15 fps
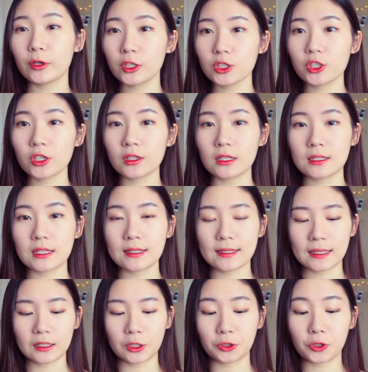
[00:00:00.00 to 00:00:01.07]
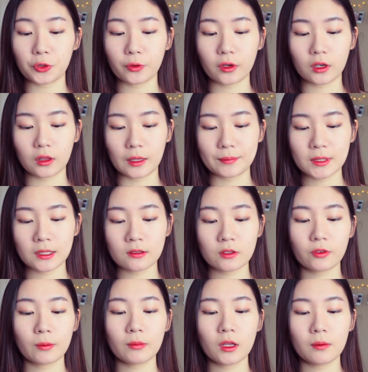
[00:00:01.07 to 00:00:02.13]
pretty sure this is like the newer lip
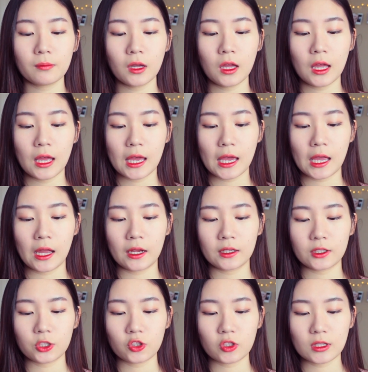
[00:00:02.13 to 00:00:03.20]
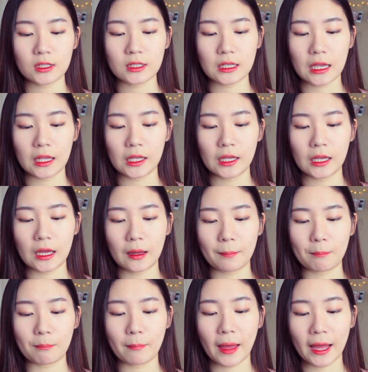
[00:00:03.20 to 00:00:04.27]
tints from them. And it's just a
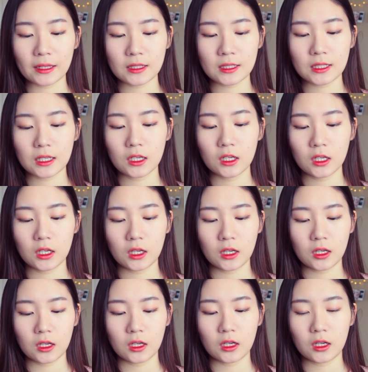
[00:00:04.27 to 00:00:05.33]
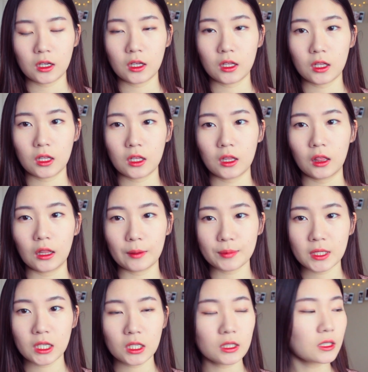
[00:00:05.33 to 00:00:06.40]
matte lip
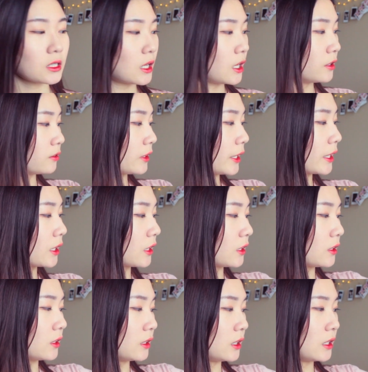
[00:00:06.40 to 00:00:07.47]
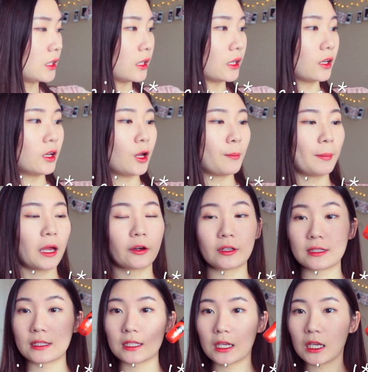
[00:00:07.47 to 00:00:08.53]
tint, unlike the
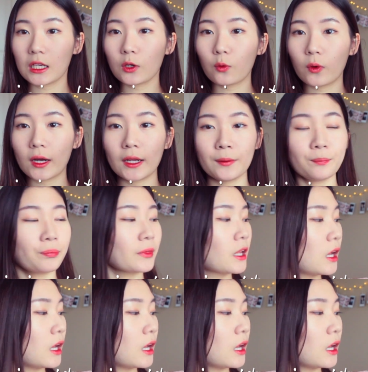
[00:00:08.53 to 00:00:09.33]
Peri's Ink one.